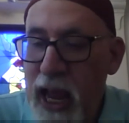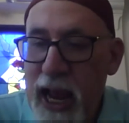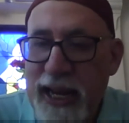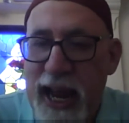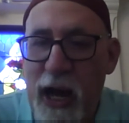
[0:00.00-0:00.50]

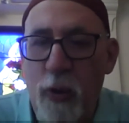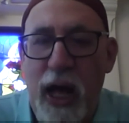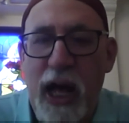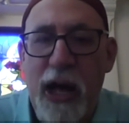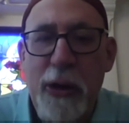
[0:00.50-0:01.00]

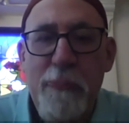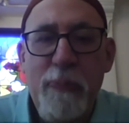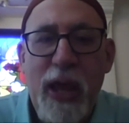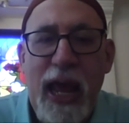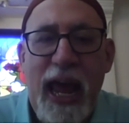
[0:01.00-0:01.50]
Now,
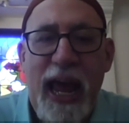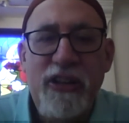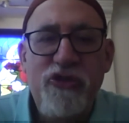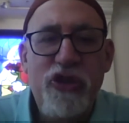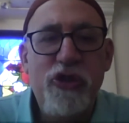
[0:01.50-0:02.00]
as
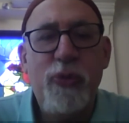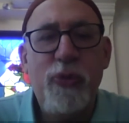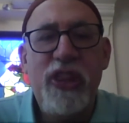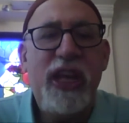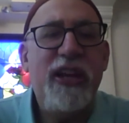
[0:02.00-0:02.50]
Jews, we
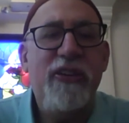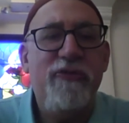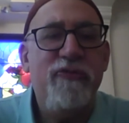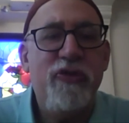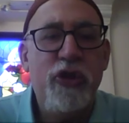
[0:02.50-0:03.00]
think of
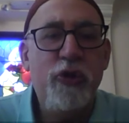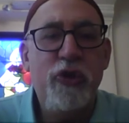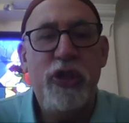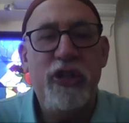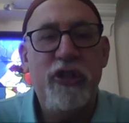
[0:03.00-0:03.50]
two New
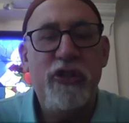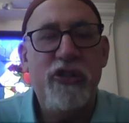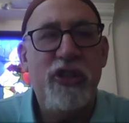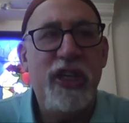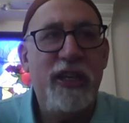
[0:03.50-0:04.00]
Years,
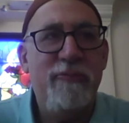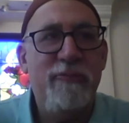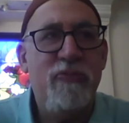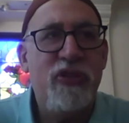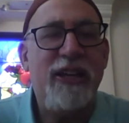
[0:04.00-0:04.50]
the
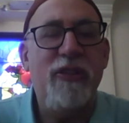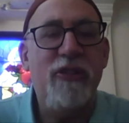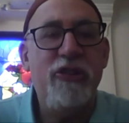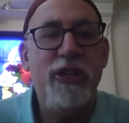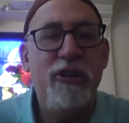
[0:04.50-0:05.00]
secular
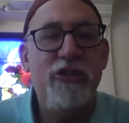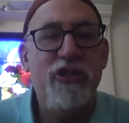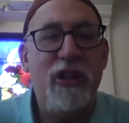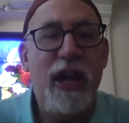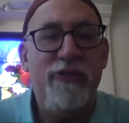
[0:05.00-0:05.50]
New Year on
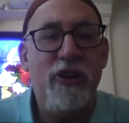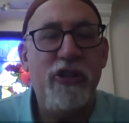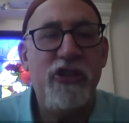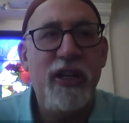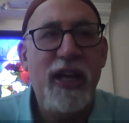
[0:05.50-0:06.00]
July
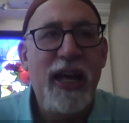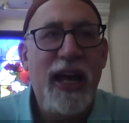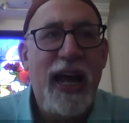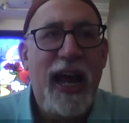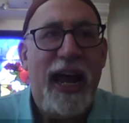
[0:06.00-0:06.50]
1st
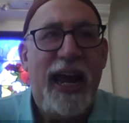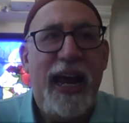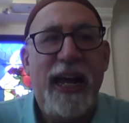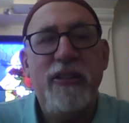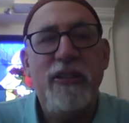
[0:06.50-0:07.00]

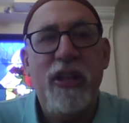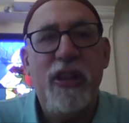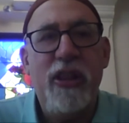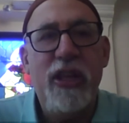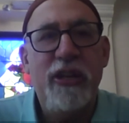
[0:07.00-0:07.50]
and
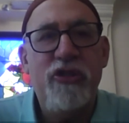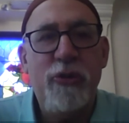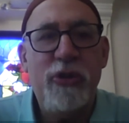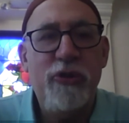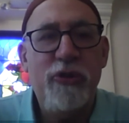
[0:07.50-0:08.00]
the
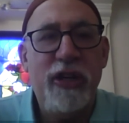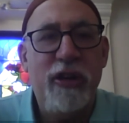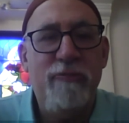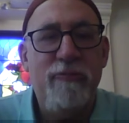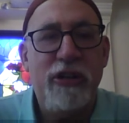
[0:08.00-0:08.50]
Jewish New Year
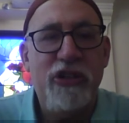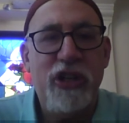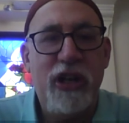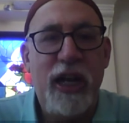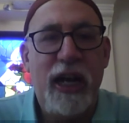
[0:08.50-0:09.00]
on Rosh
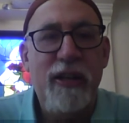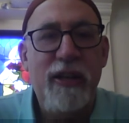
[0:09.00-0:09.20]
Hashanah.